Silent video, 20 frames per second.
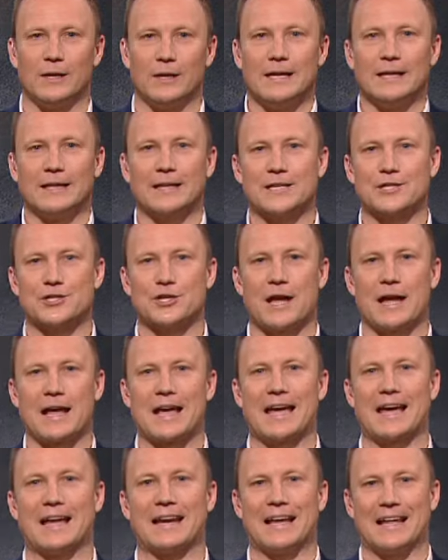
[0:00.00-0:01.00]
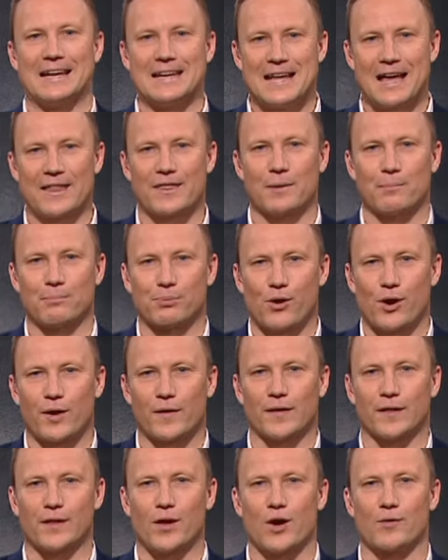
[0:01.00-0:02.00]
Let's check out another
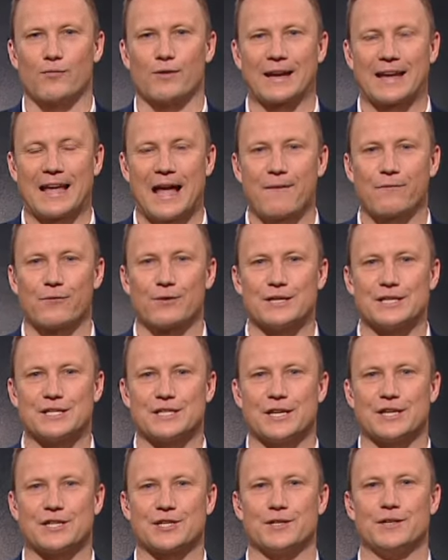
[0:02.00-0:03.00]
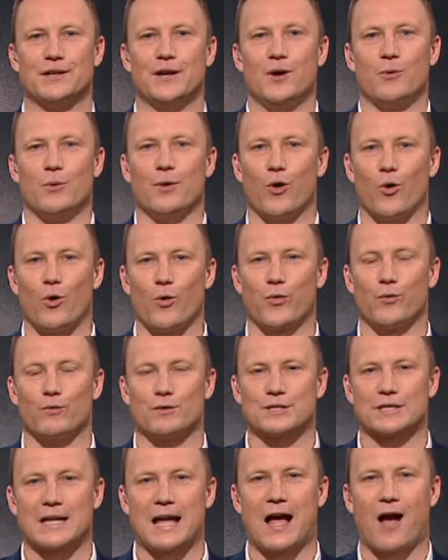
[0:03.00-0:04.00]
Pride on the Line recovery session with
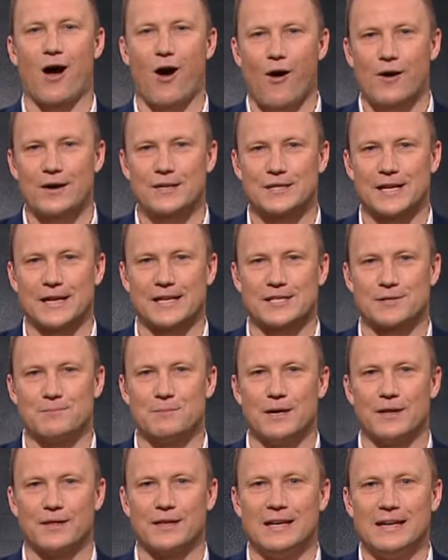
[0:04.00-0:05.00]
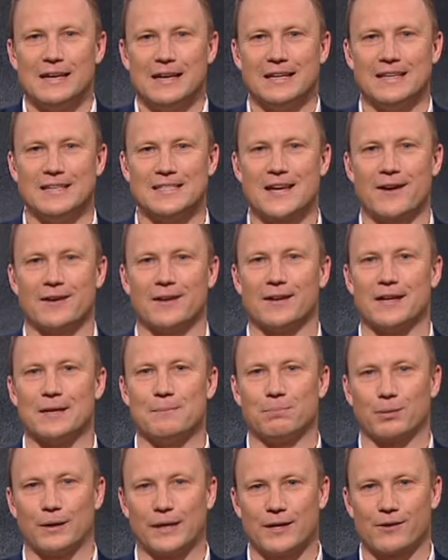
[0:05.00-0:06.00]
Hawthorn star Isaac Smith, and he's going to
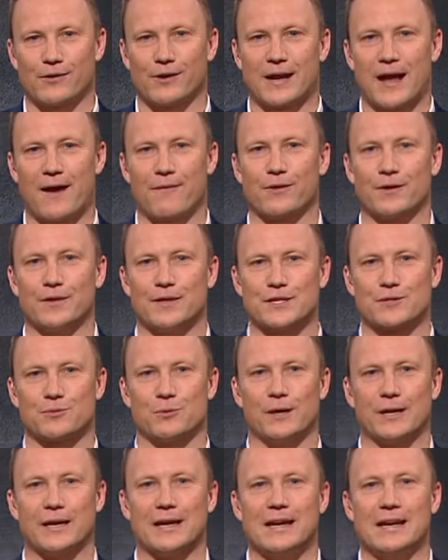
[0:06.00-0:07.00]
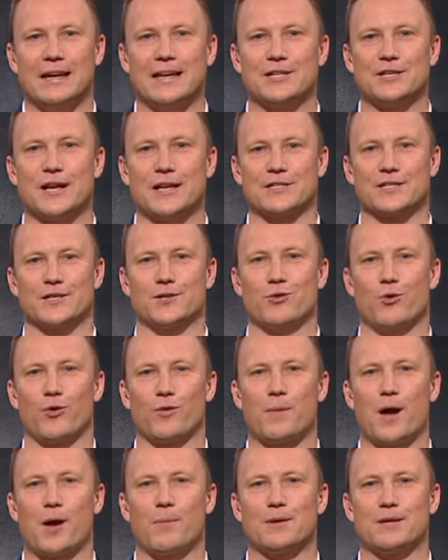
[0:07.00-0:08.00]
need plenty of recovery this week. He chats to
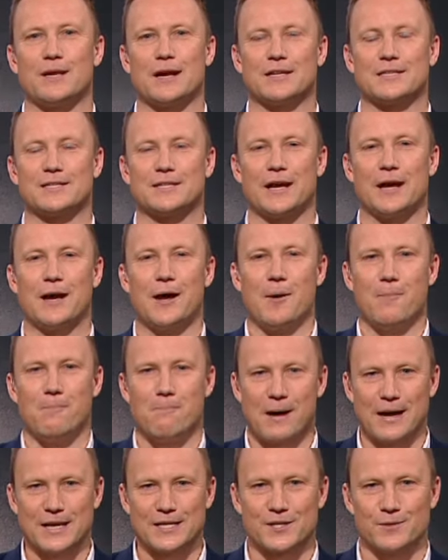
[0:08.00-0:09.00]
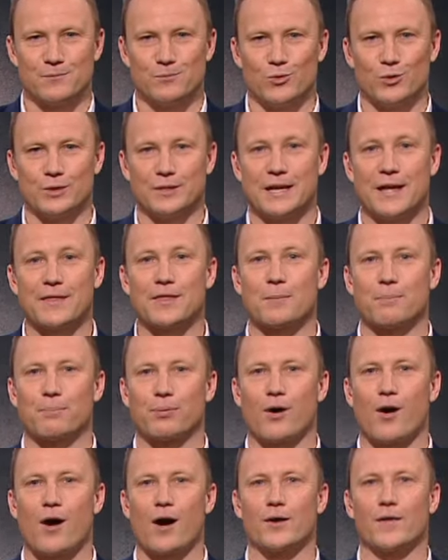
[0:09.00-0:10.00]
North Melbourne youngster Mason Wood. Get the
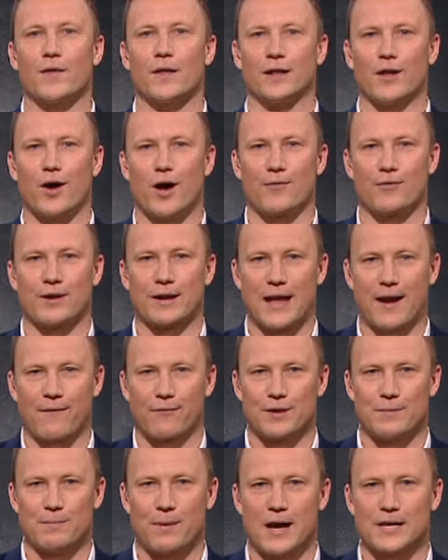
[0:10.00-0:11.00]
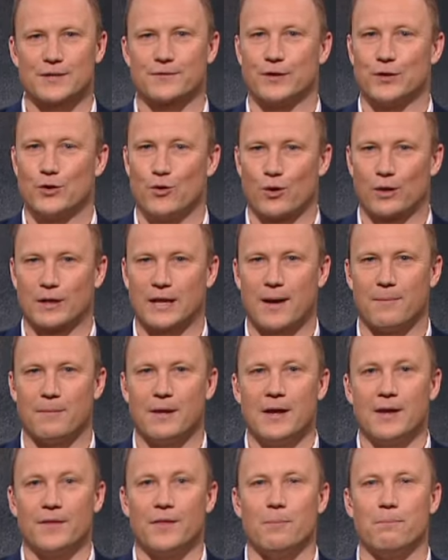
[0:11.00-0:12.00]
Pride on the Line recovery bars for your
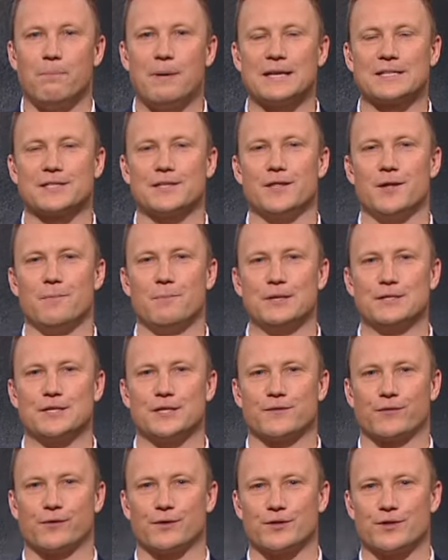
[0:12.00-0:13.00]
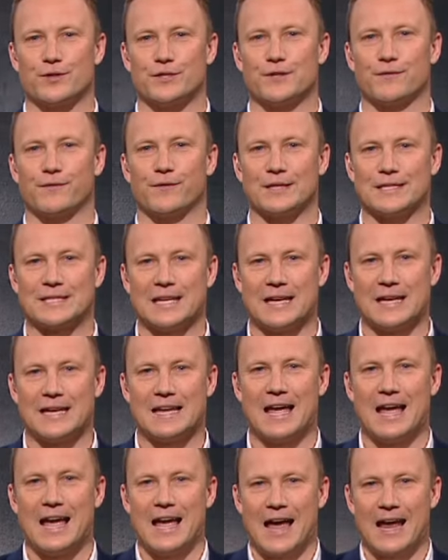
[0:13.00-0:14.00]
club, the best in the business for reducing
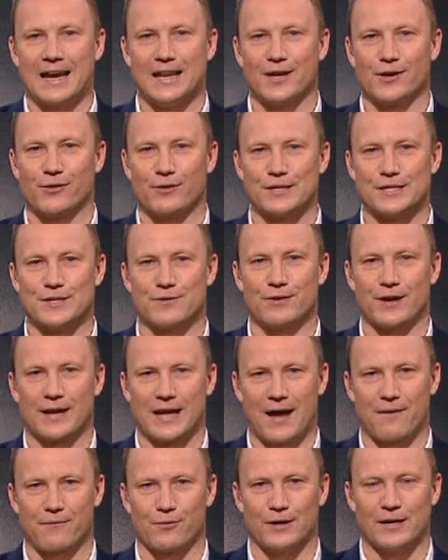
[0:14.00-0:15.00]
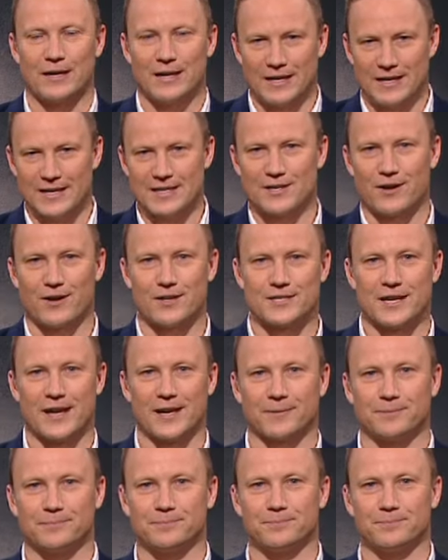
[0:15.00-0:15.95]
fatigue and increasing recovery. Here's Isaac.